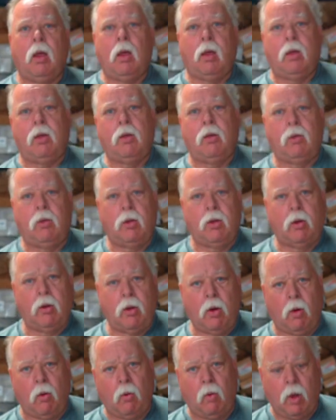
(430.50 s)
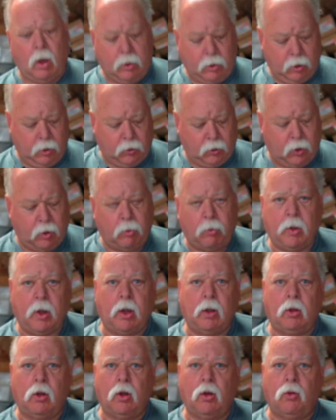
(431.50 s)
You don't want this to be
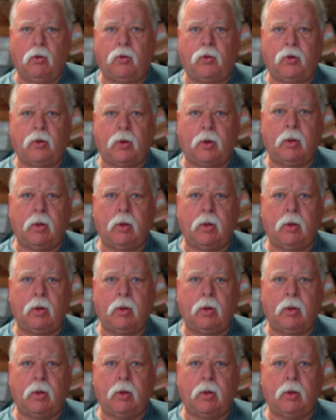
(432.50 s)
loose,